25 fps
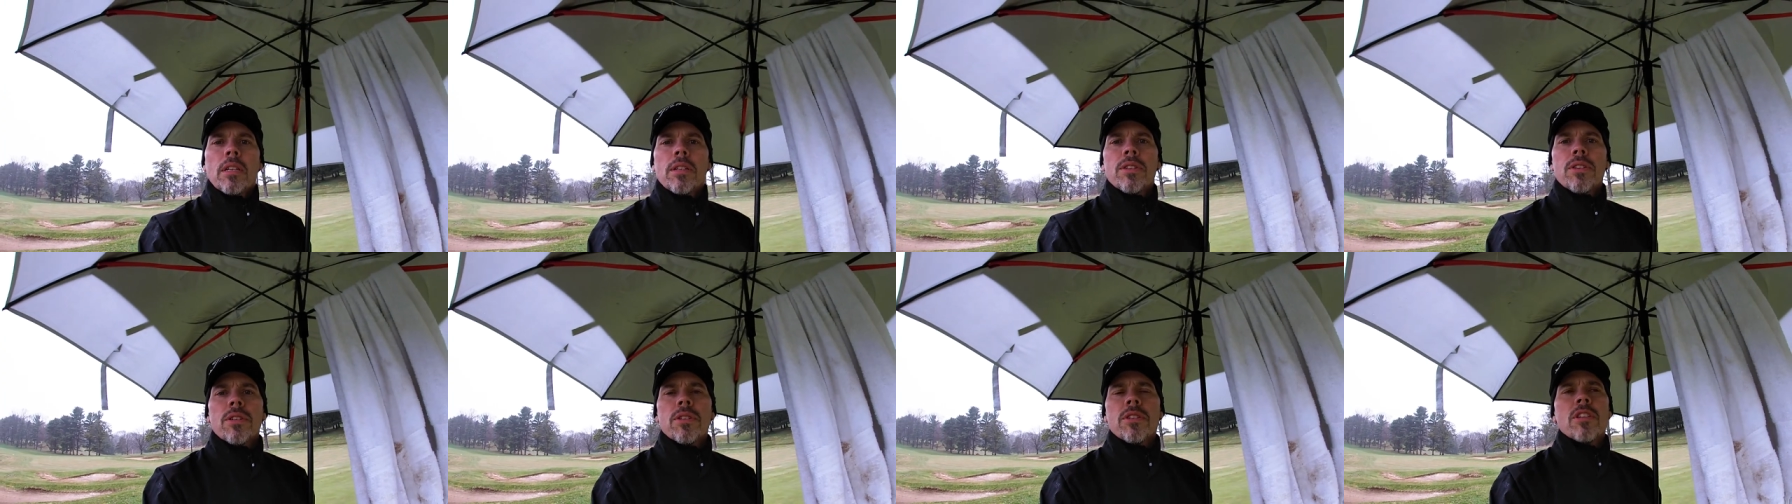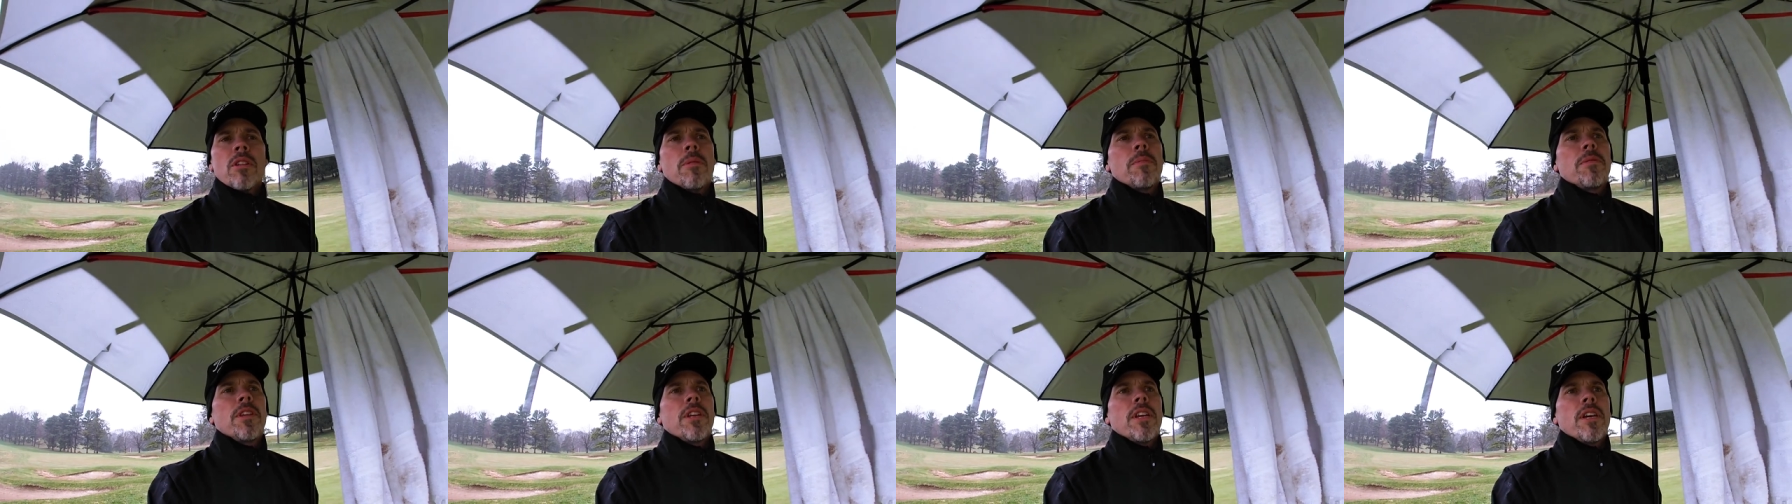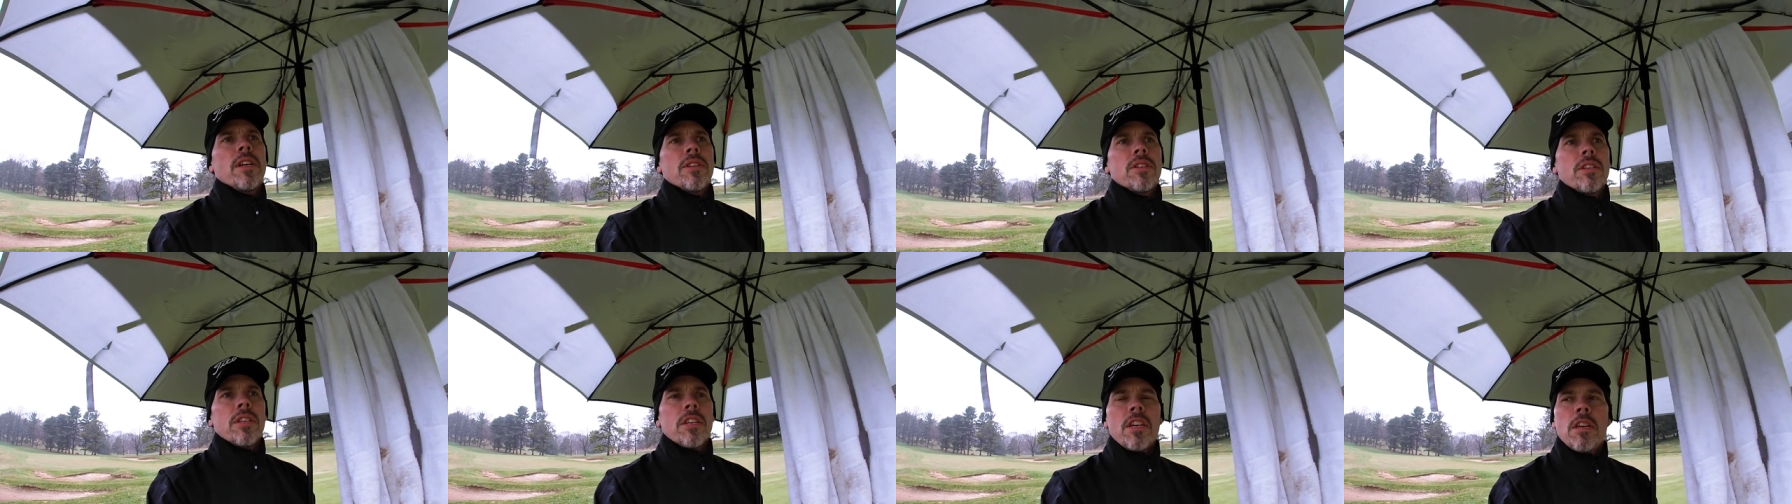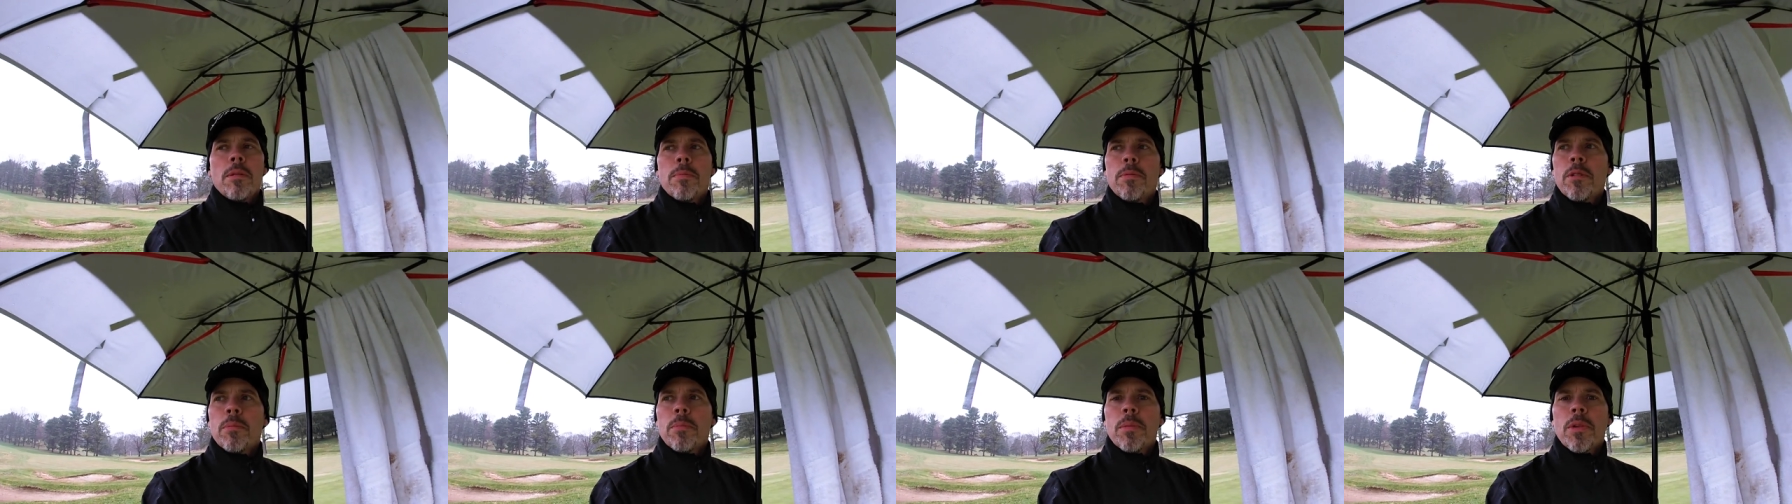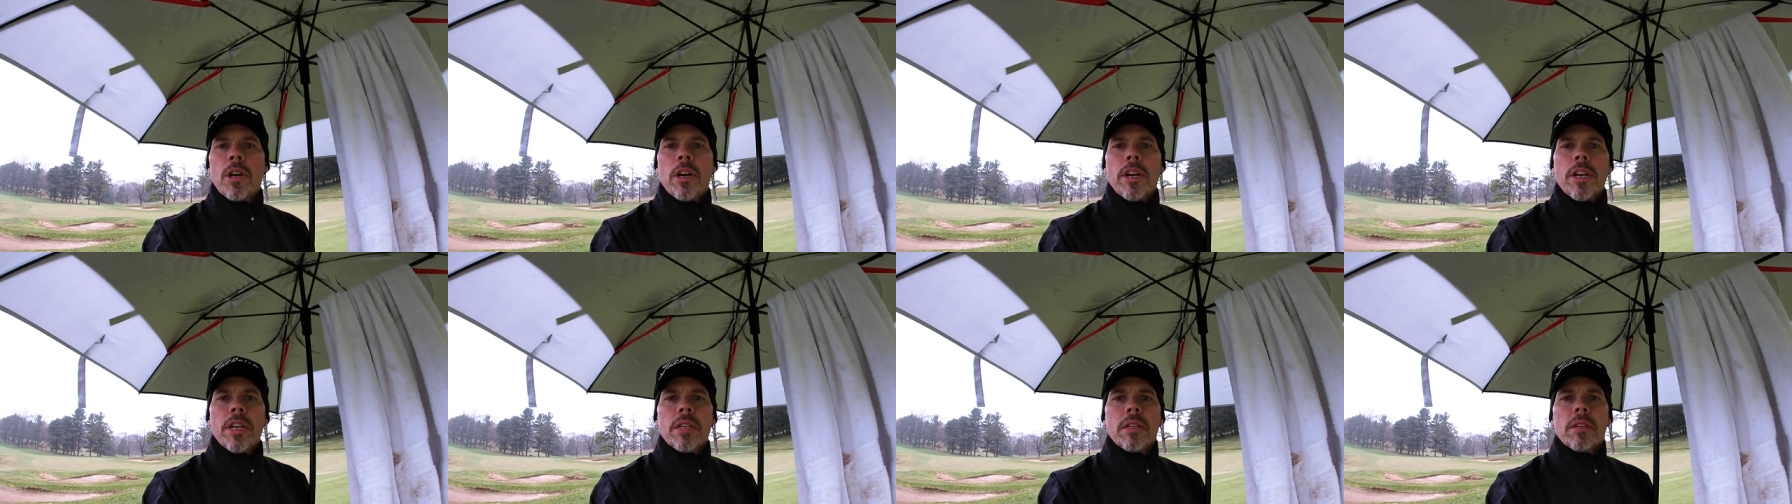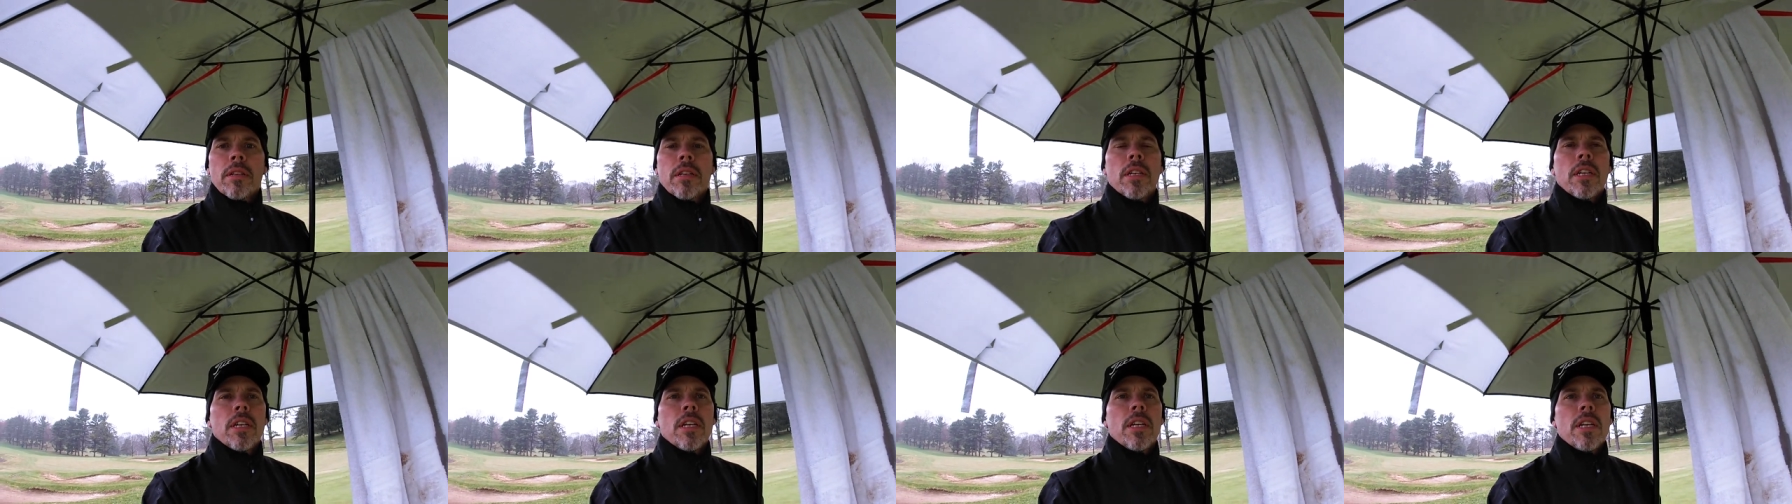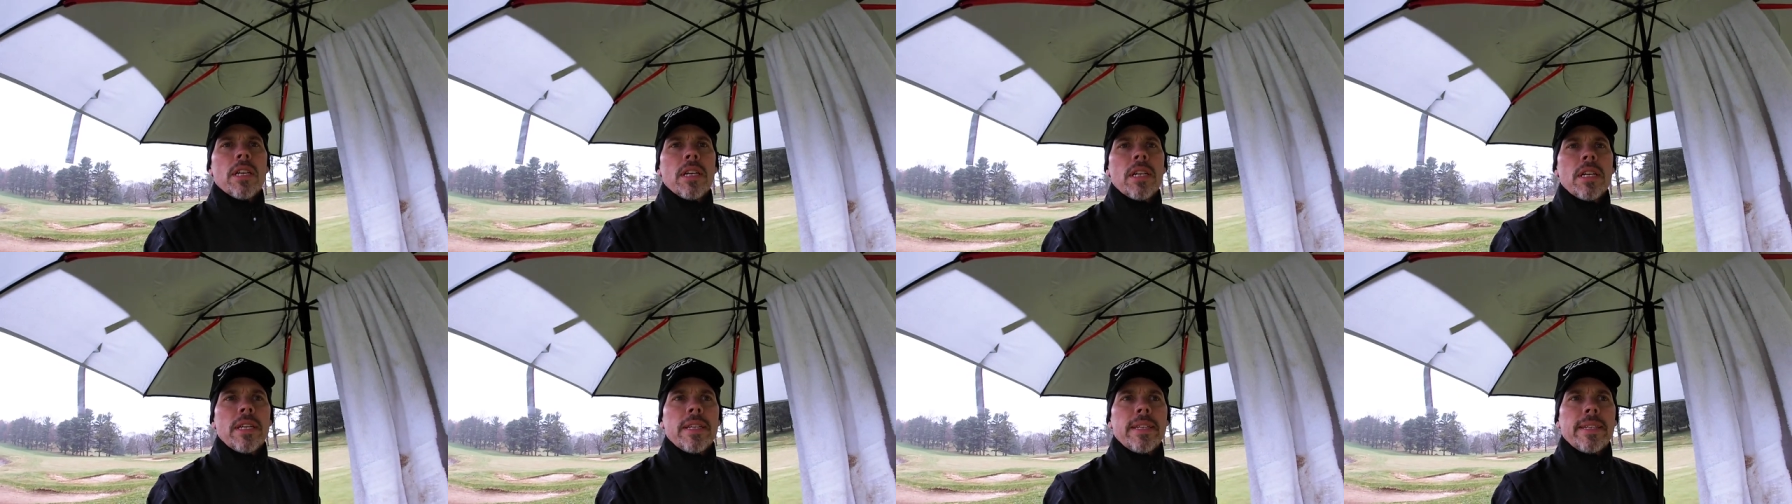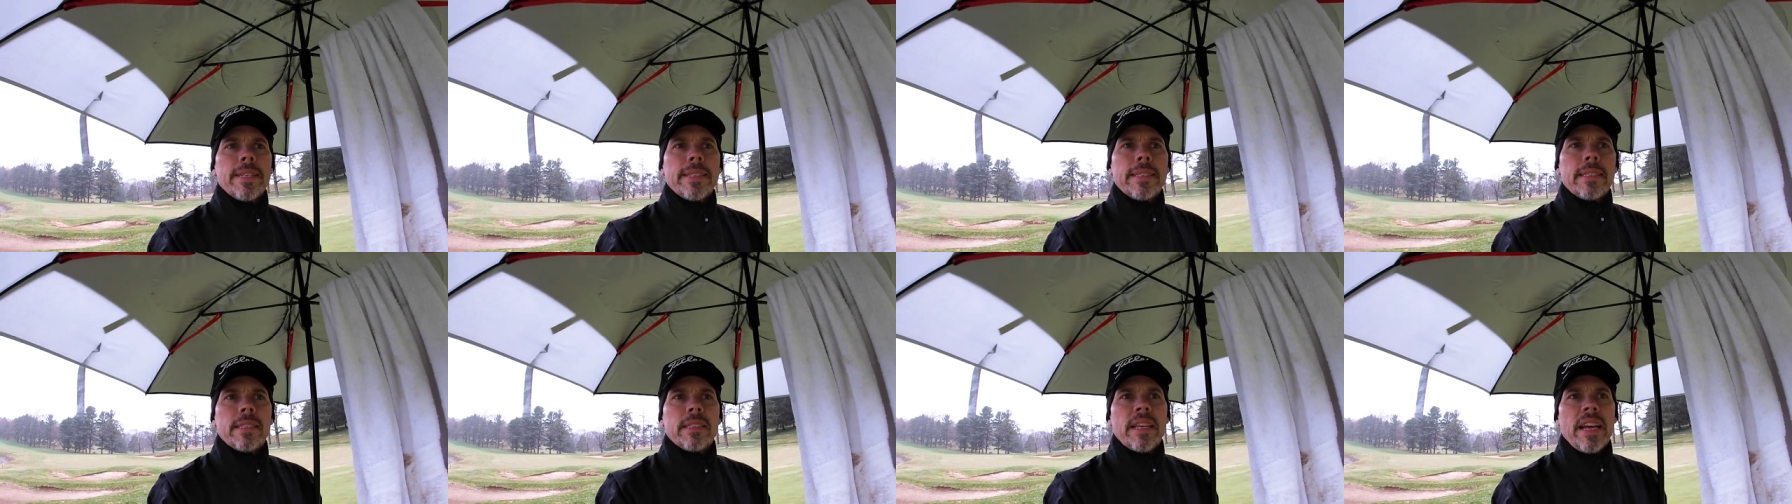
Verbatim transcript: So something else to keep in mind is